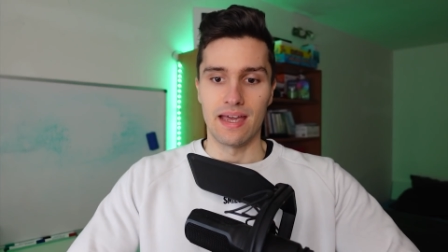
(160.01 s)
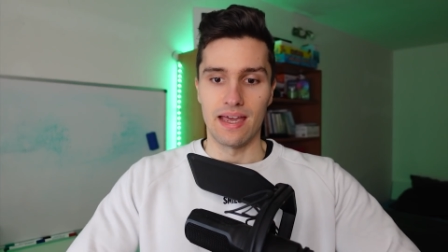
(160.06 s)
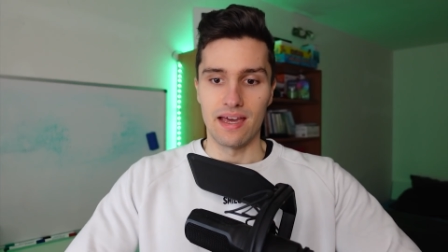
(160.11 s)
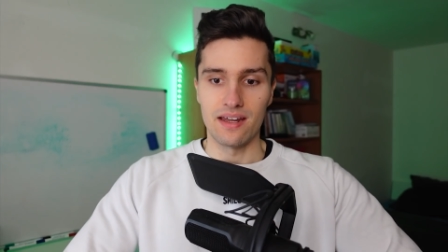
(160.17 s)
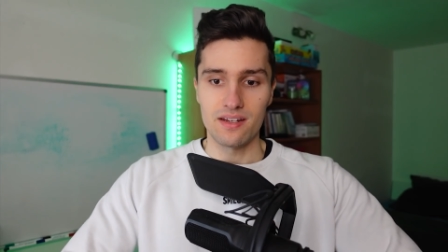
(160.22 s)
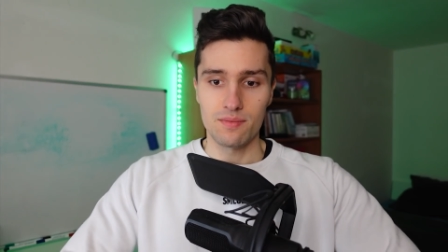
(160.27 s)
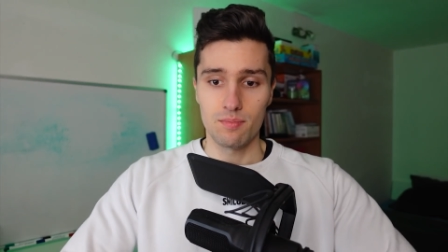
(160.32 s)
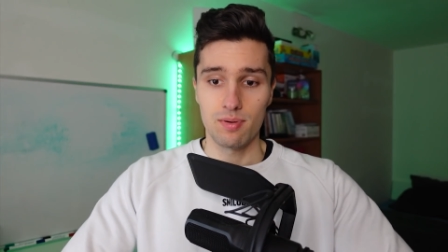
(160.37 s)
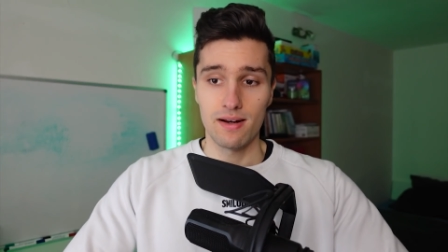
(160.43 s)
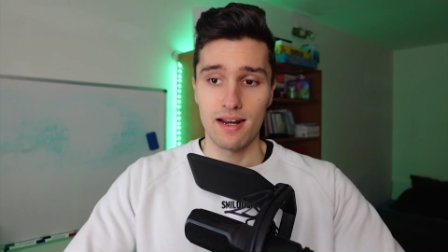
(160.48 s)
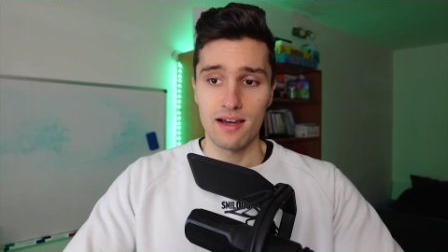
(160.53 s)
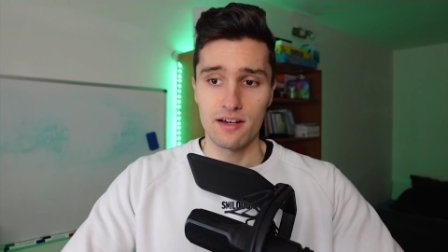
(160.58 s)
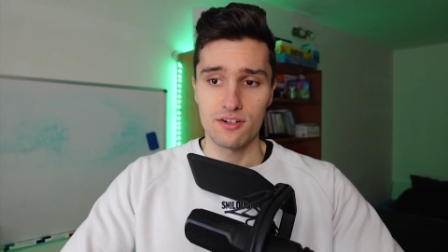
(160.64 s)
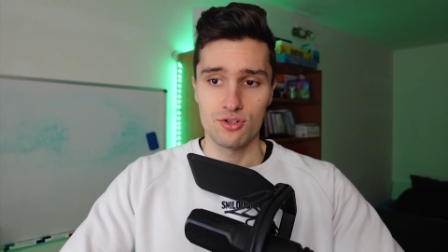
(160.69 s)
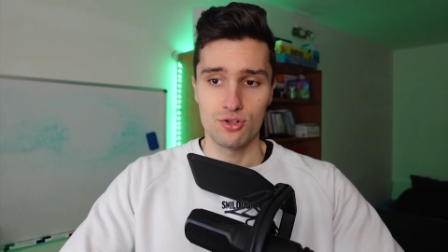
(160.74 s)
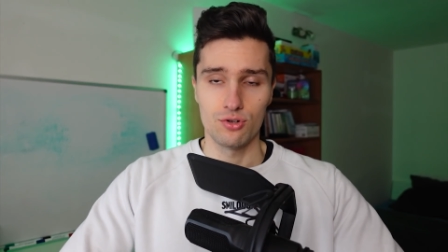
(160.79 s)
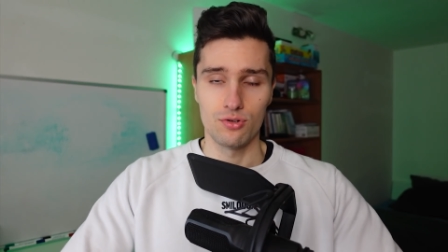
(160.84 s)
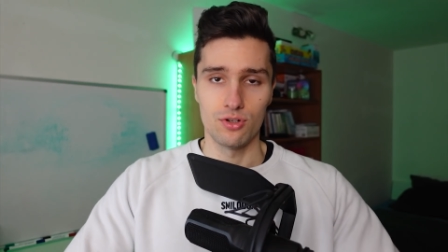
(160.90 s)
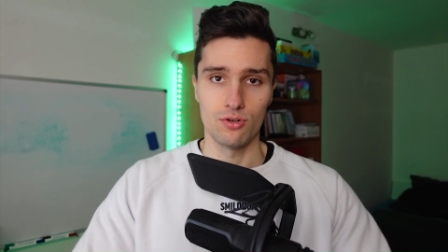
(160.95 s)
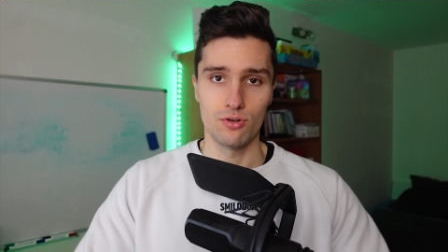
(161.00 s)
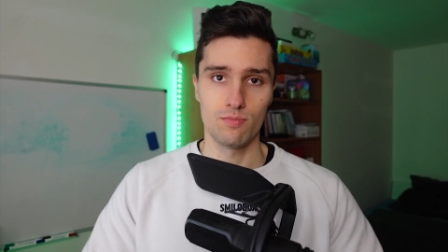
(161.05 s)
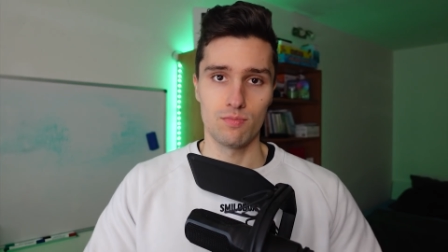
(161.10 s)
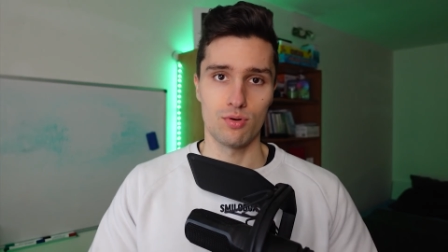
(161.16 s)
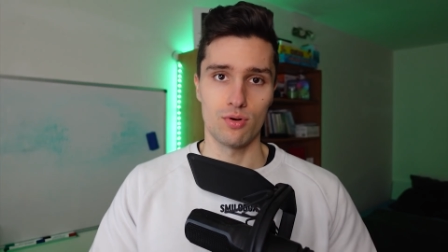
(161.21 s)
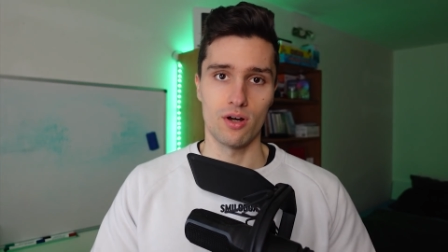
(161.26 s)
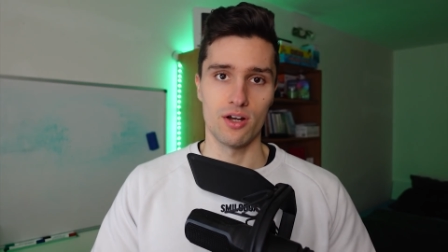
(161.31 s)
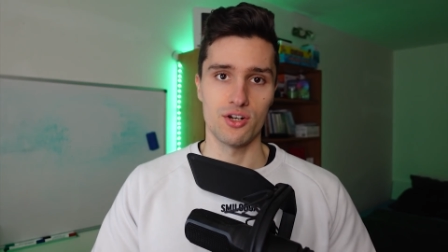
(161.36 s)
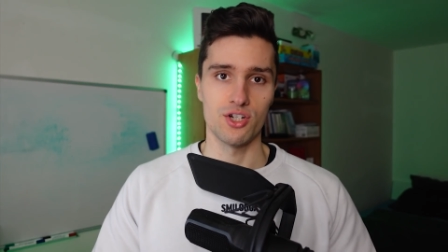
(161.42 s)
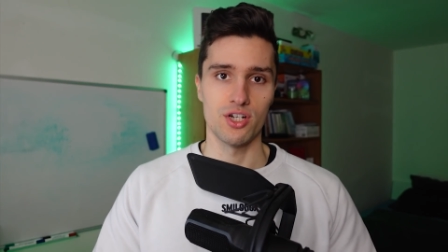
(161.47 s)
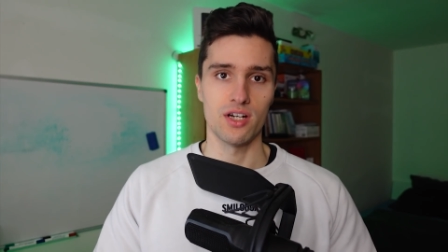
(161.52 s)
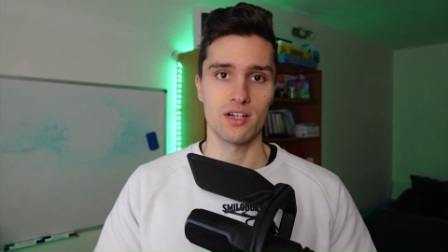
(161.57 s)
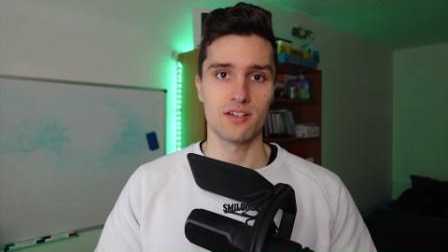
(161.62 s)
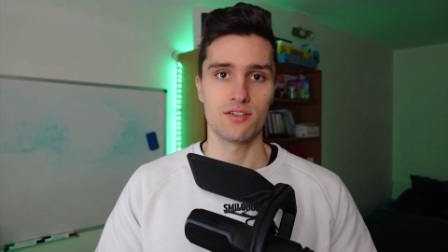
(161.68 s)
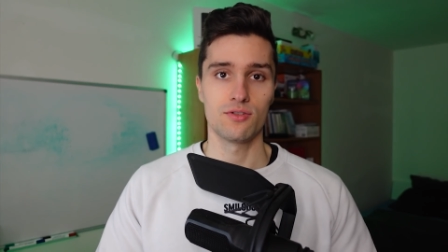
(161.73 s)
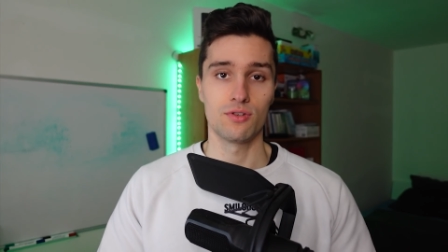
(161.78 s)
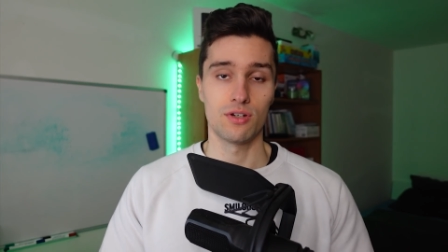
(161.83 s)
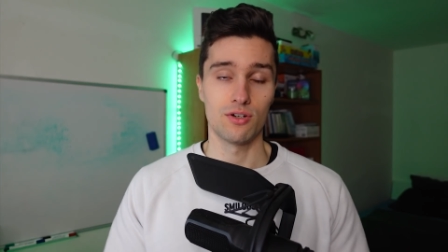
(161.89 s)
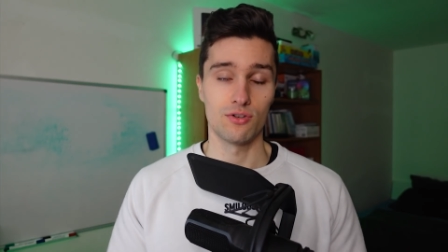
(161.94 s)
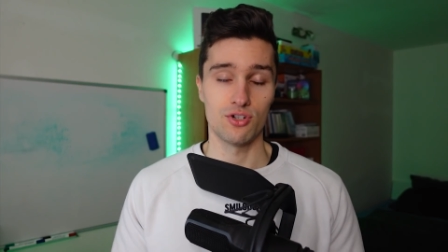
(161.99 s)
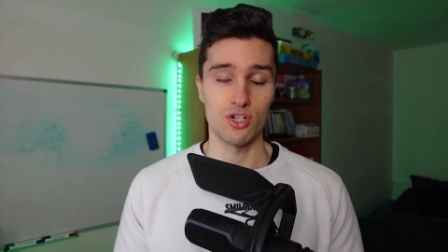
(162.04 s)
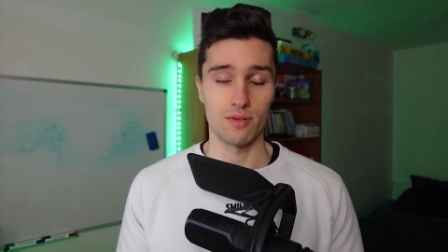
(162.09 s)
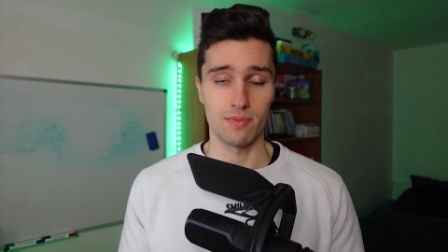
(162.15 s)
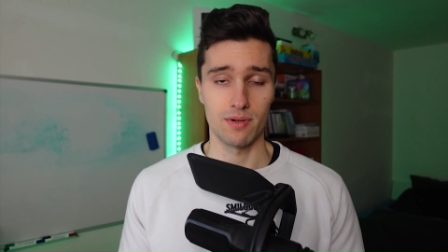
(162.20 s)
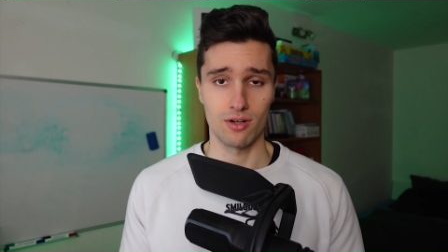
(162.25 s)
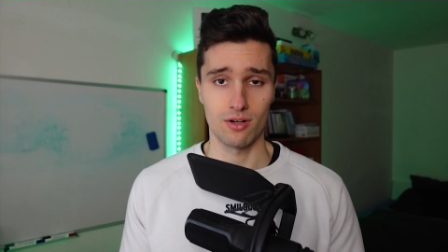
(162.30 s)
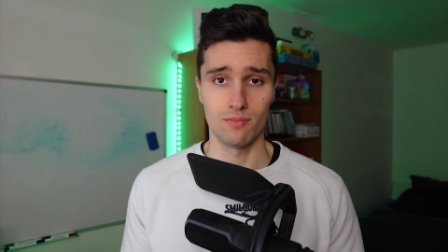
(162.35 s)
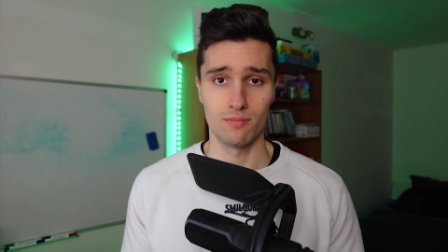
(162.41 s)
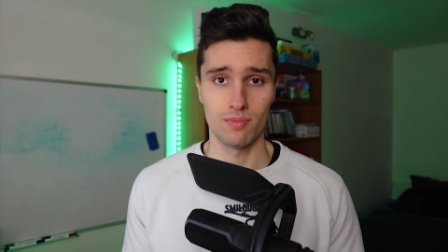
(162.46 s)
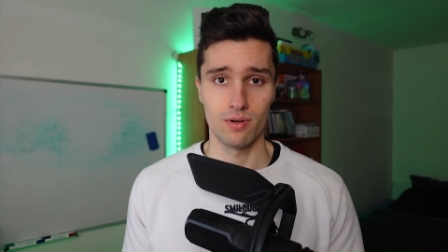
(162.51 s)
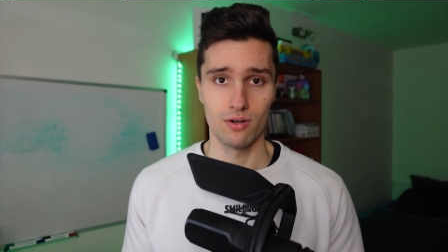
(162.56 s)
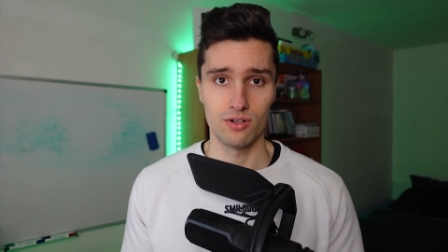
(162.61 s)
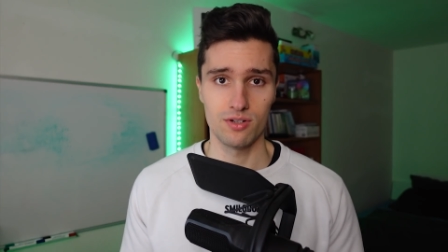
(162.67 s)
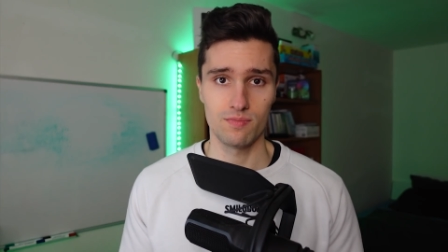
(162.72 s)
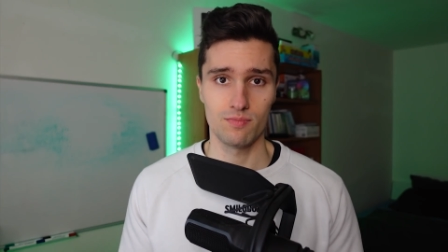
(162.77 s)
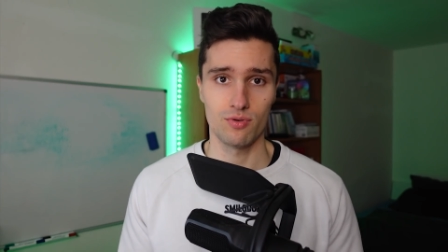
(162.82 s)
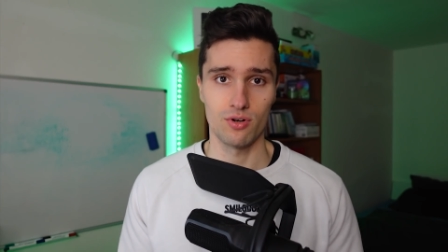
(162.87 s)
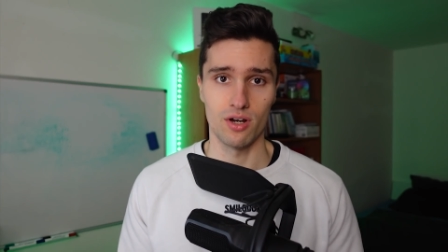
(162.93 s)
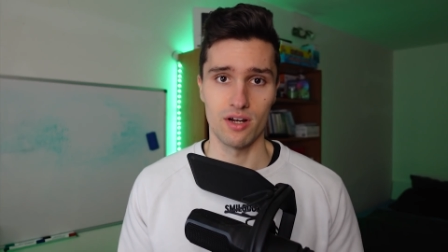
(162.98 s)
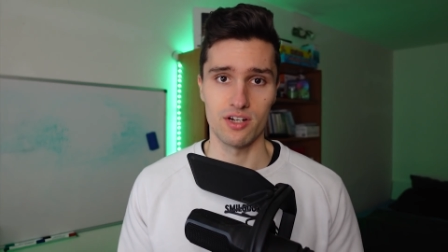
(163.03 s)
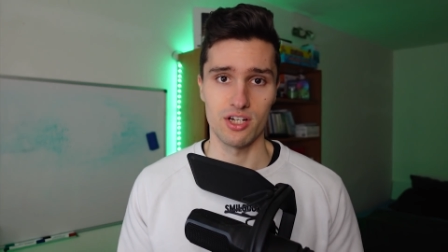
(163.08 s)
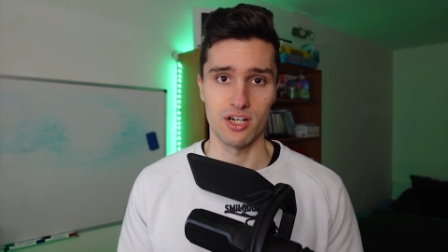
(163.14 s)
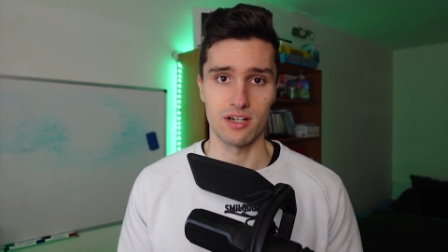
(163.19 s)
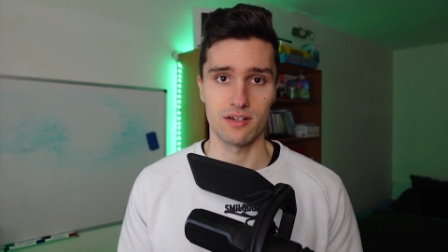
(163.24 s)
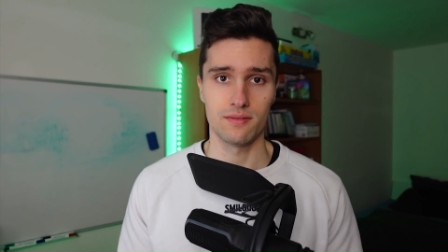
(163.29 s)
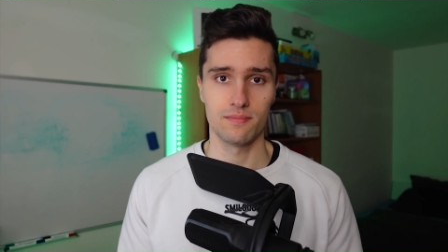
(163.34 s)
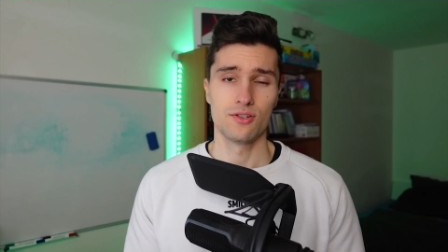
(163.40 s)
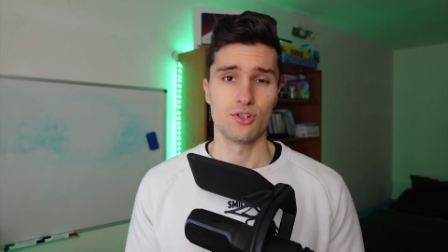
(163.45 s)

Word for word: and apply to your project, to your Jetpack Compose project.